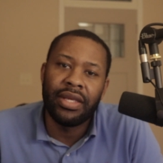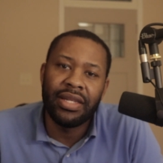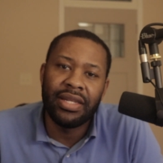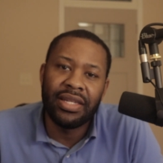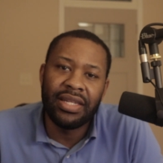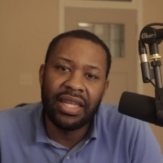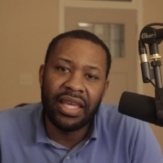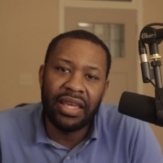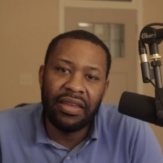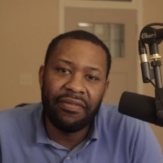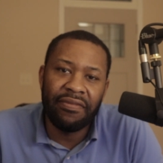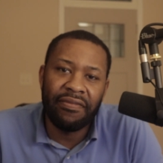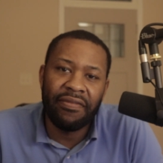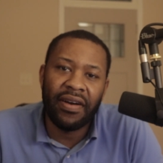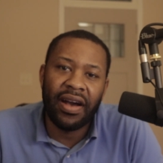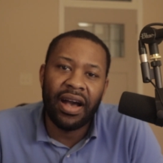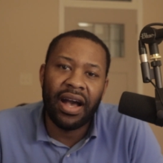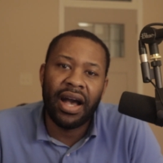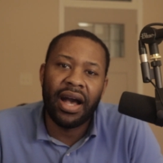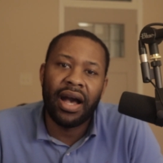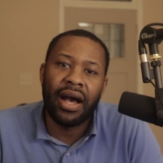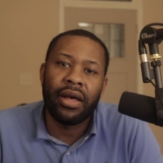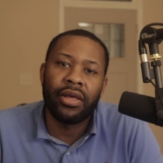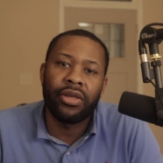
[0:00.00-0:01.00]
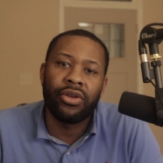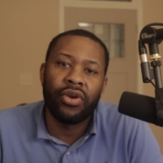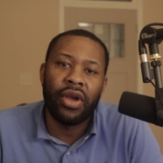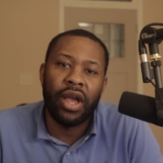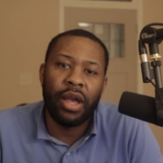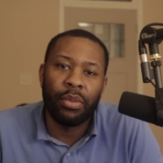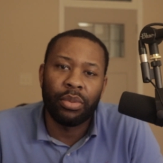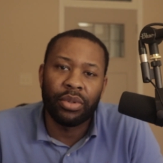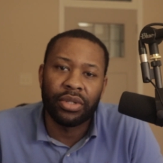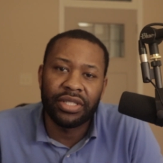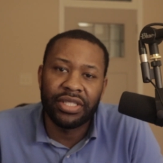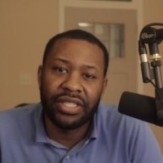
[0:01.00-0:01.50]
DeFi, you're
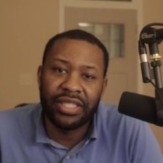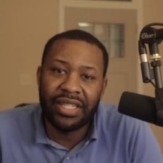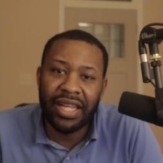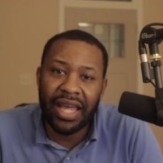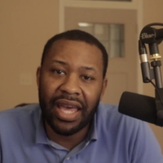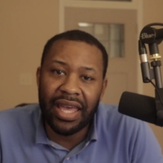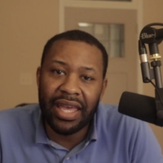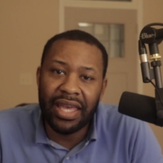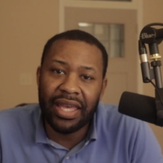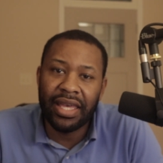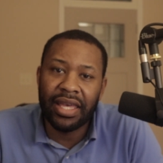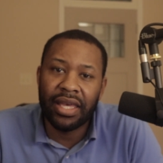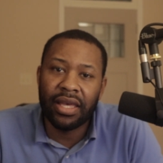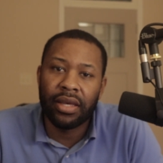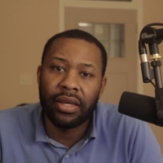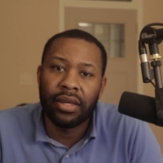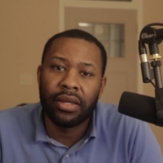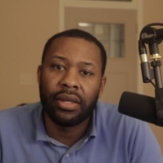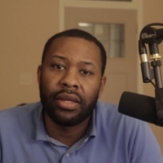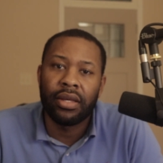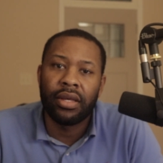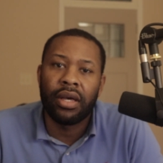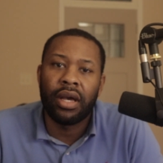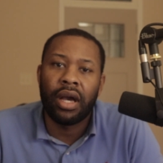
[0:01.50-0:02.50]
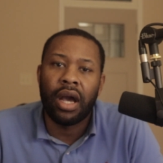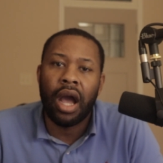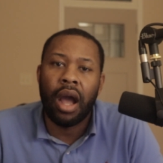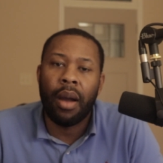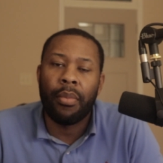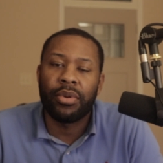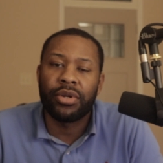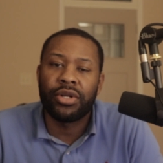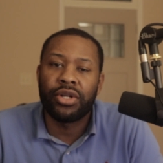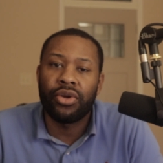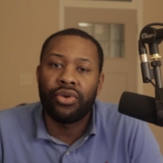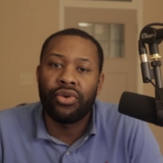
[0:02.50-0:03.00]
able to stake,
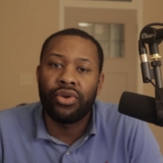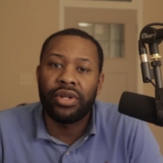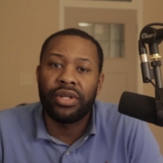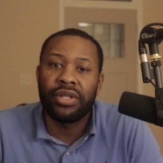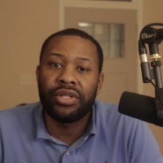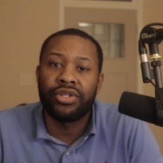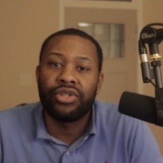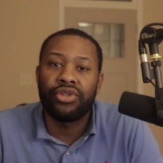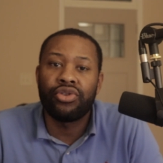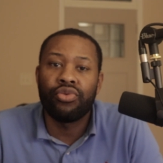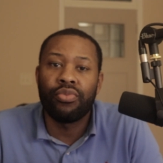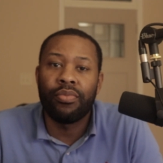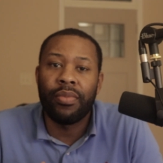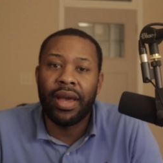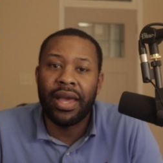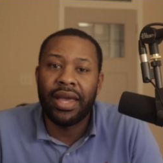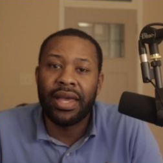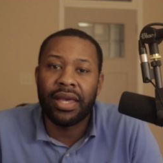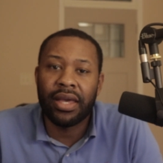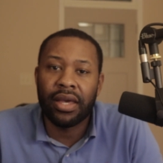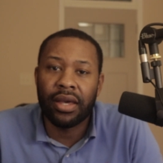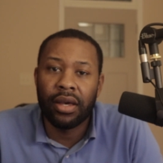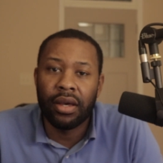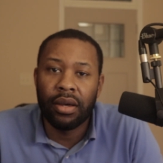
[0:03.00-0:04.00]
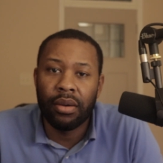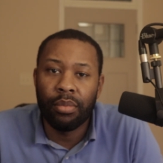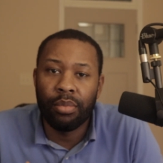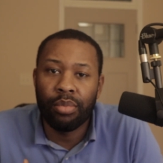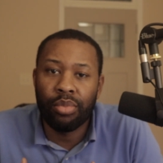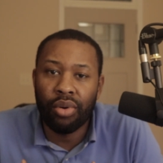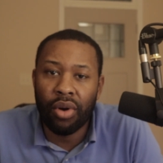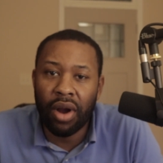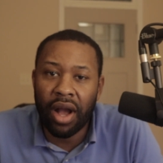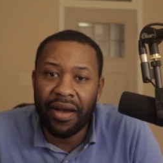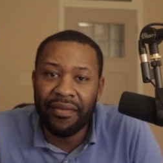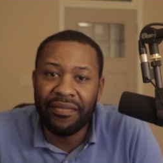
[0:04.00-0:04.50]
opportunities to make
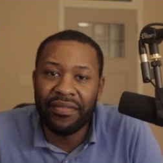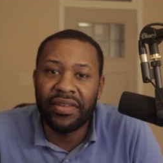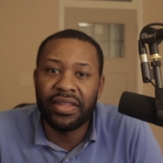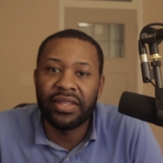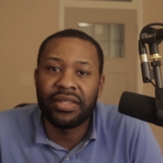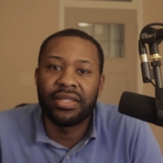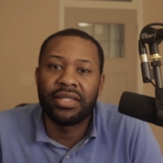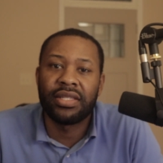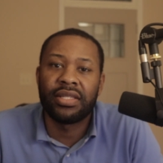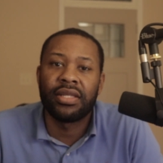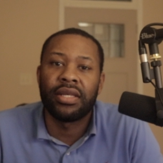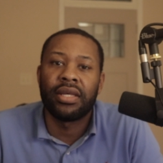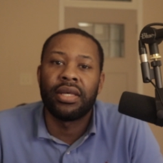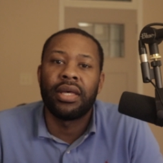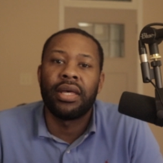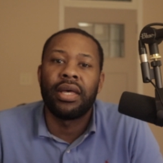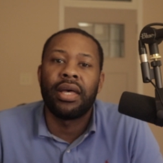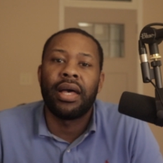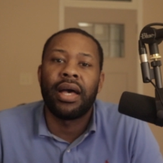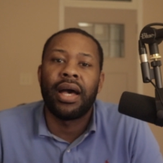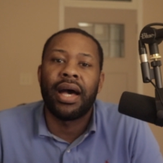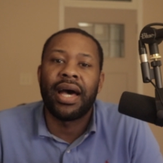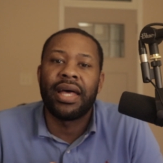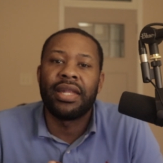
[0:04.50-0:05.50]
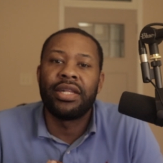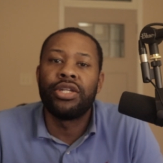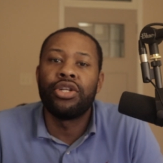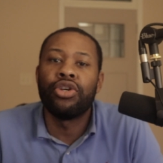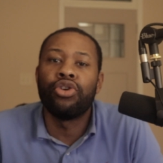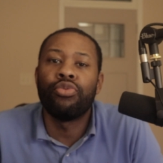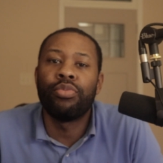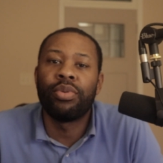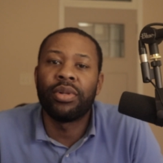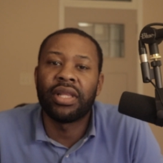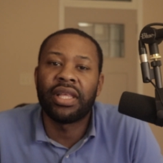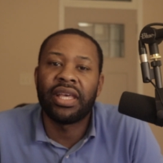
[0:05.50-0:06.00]
profits. I
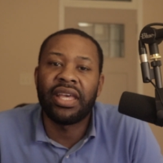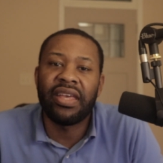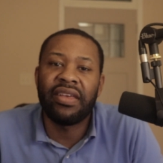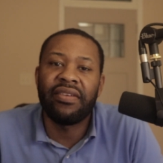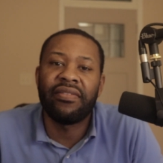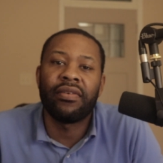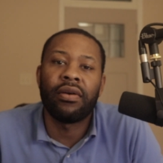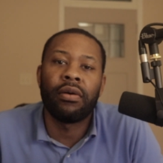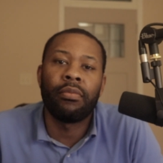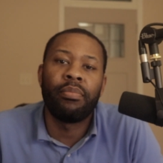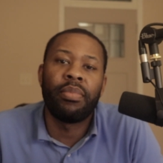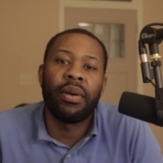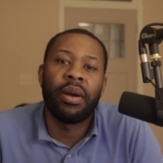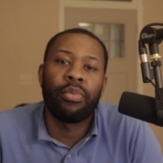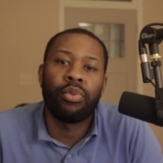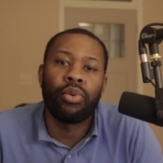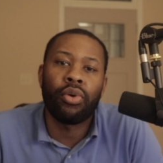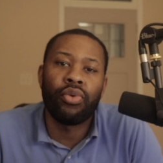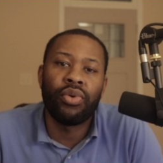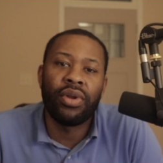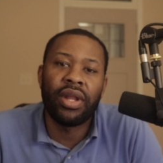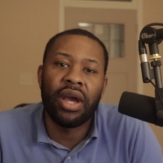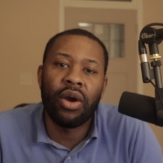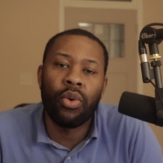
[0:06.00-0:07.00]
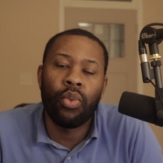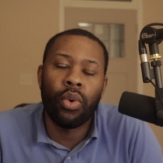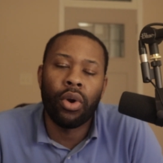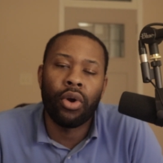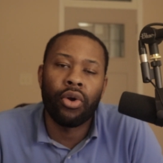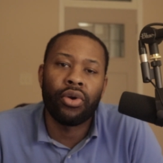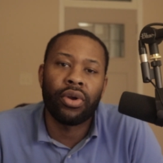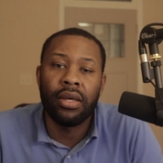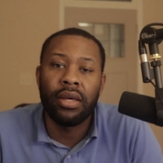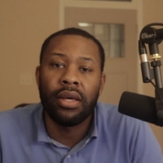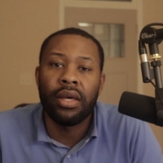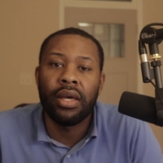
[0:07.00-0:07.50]
do believe Bepro
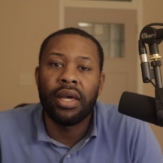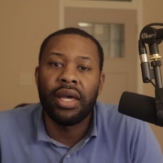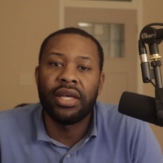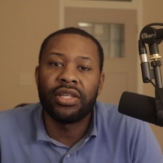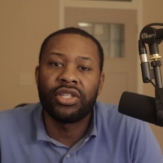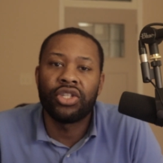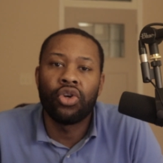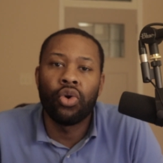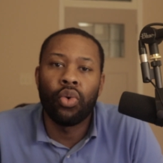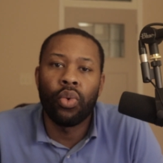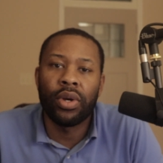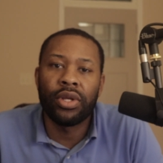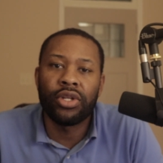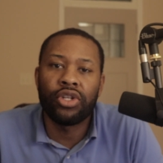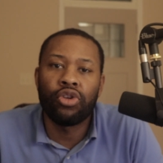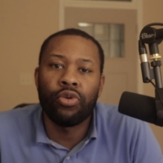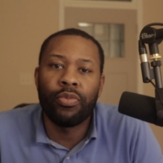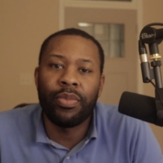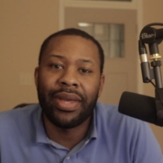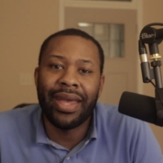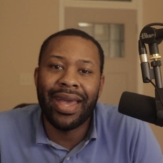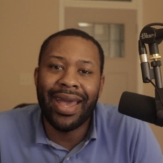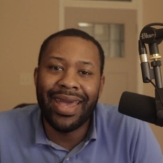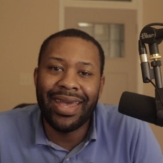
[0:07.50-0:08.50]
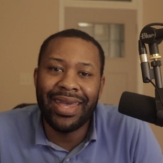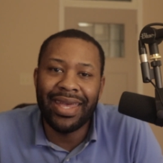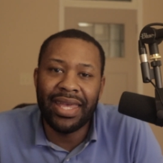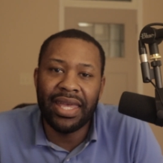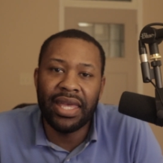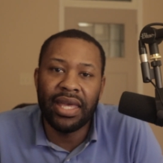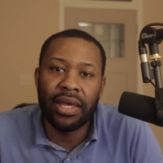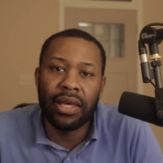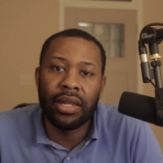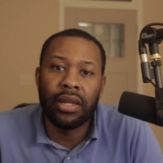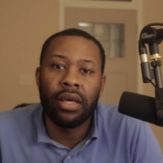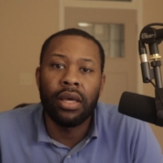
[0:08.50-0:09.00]
Network is going to be a
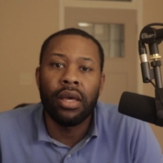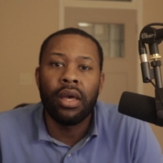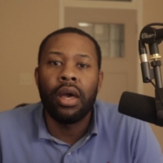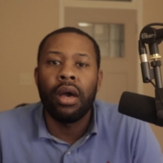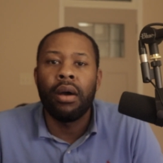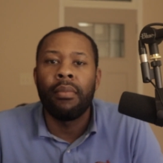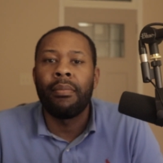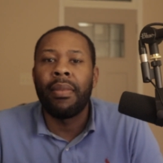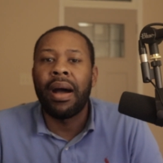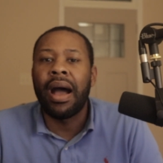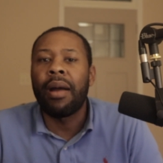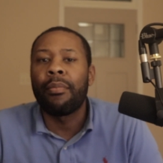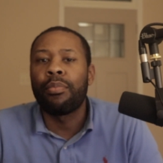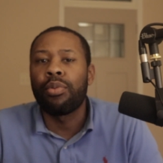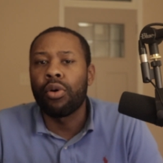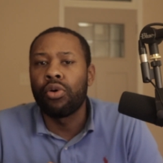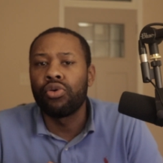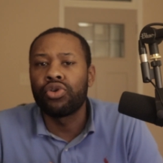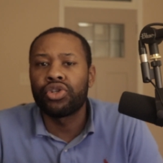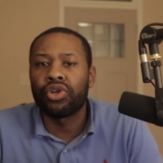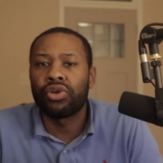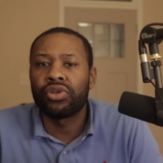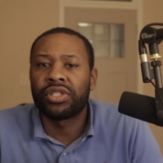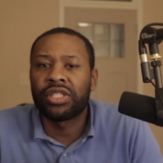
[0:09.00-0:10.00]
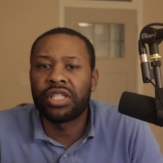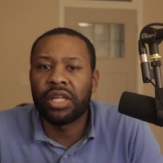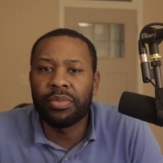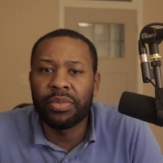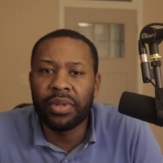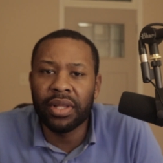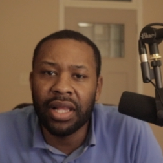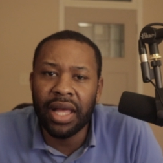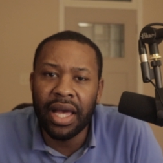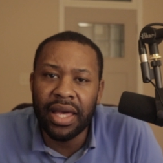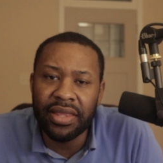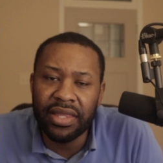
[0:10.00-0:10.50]
hit. My approach on
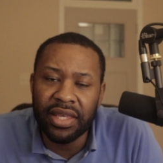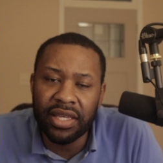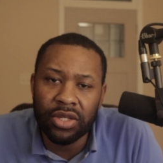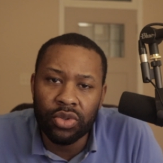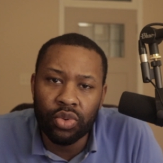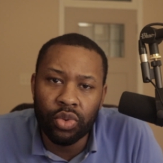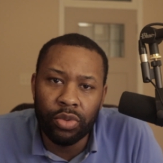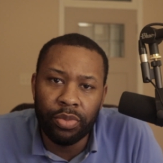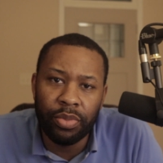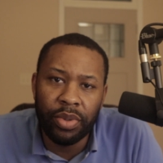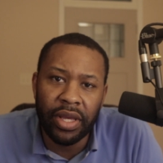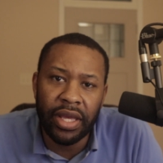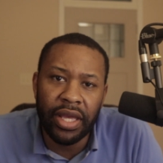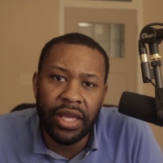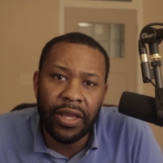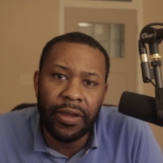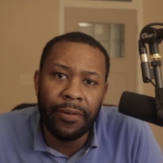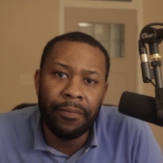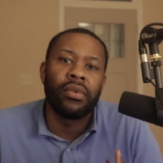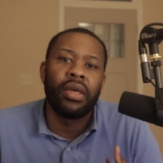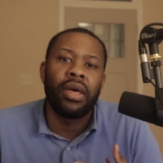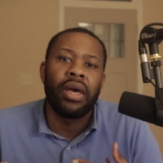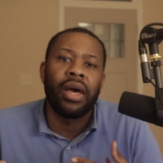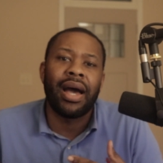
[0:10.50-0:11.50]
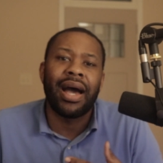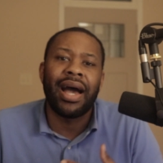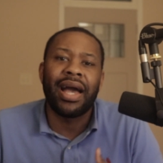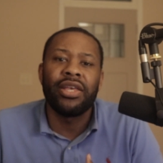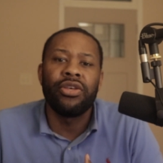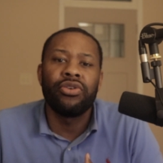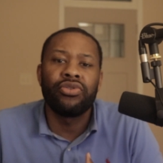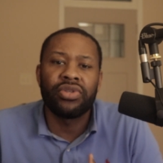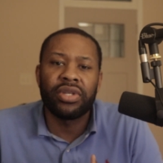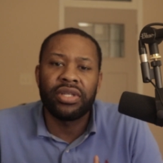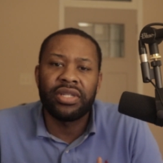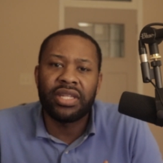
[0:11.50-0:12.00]
something like this would be I
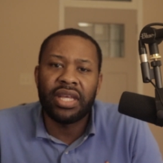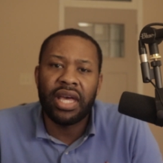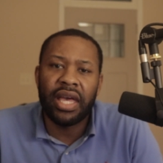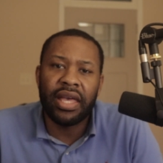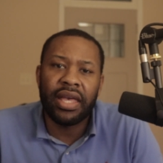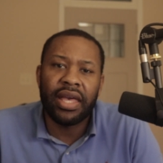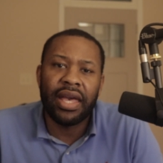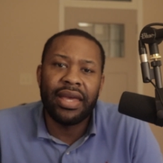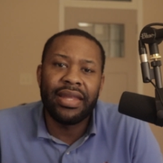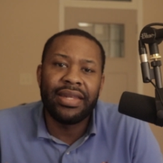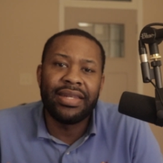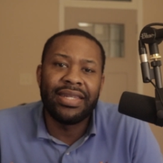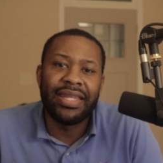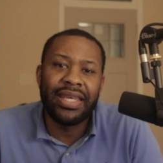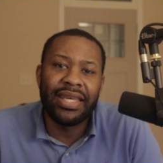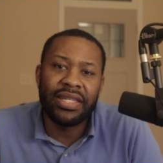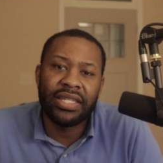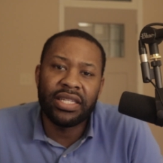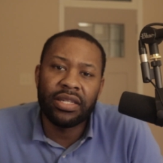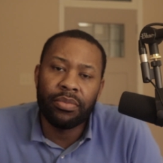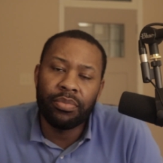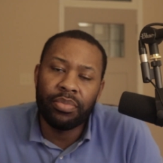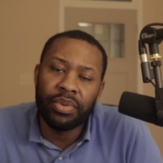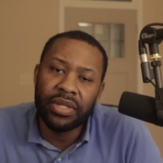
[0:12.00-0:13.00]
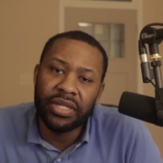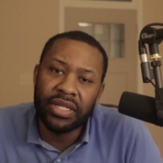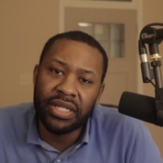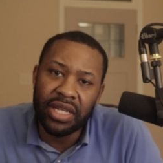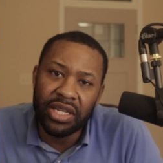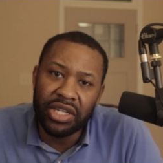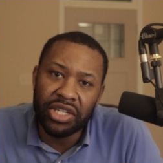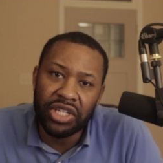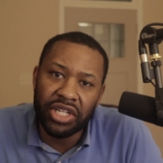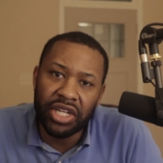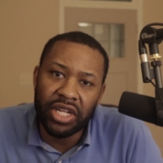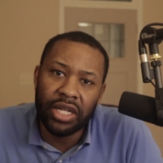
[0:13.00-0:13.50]
usually take a decent
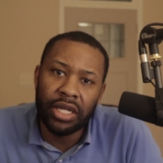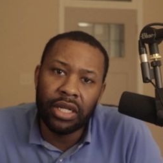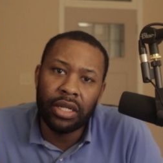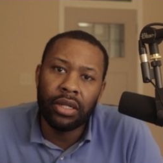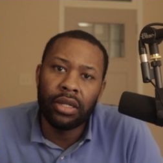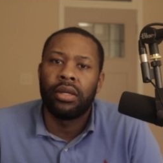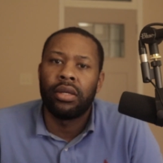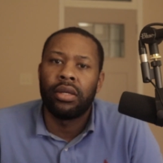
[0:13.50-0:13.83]
position,